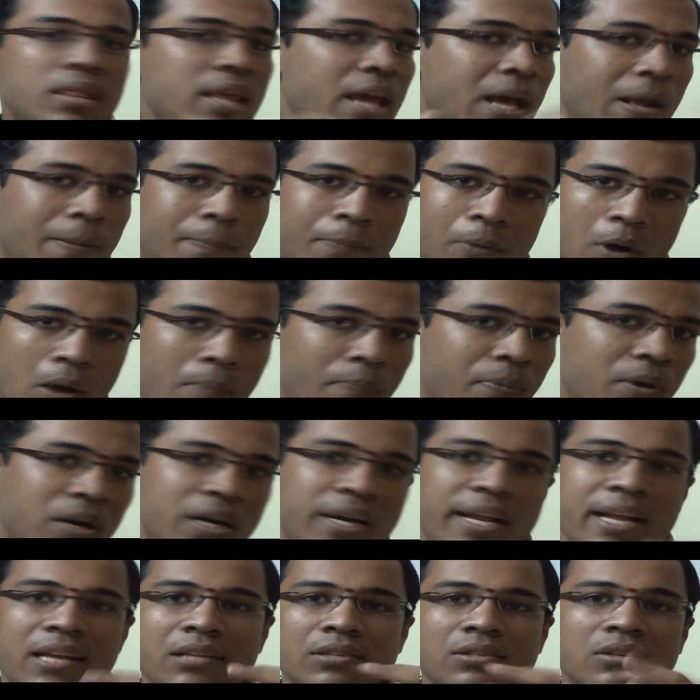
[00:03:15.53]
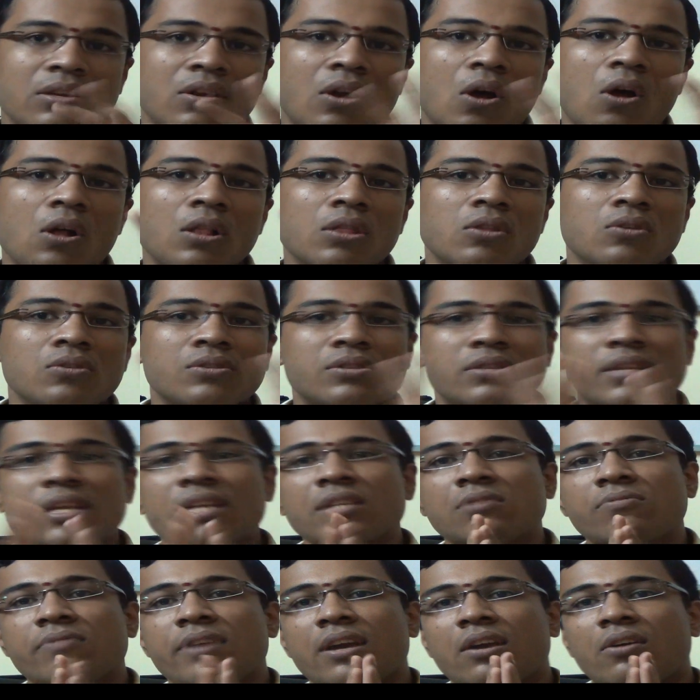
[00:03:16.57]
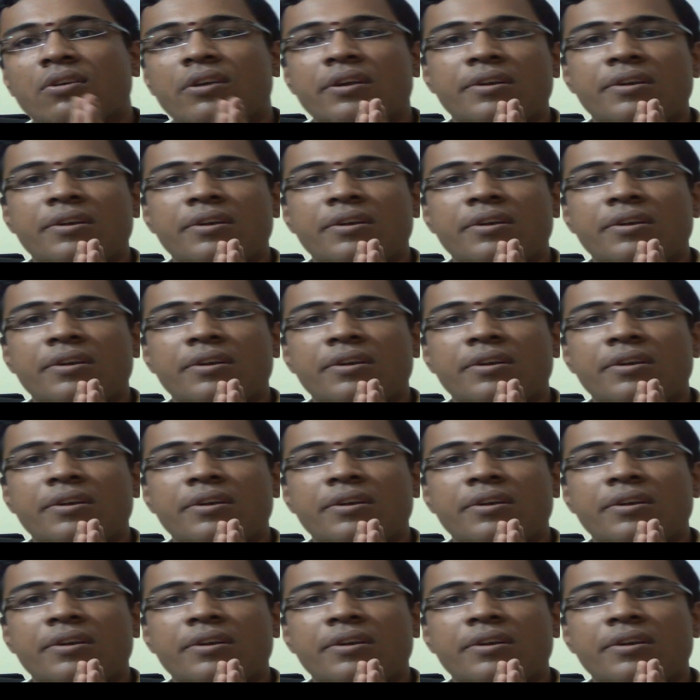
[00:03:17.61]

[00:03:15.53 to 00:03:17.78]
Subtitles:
their properties and all those things we are